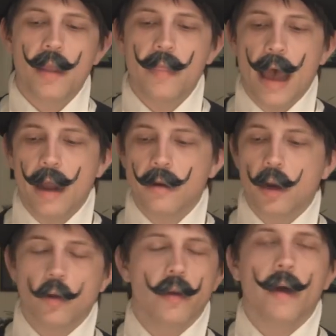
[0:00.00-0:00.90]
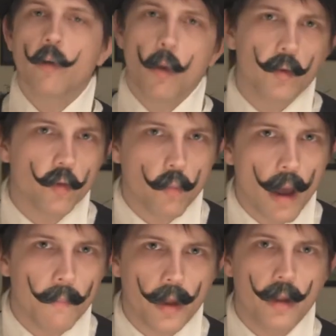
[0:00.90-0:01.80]
in that, you know, you have a whole bunch of
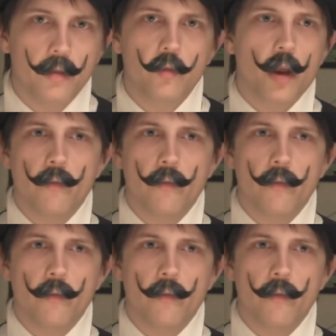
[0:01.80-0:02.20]
weapons,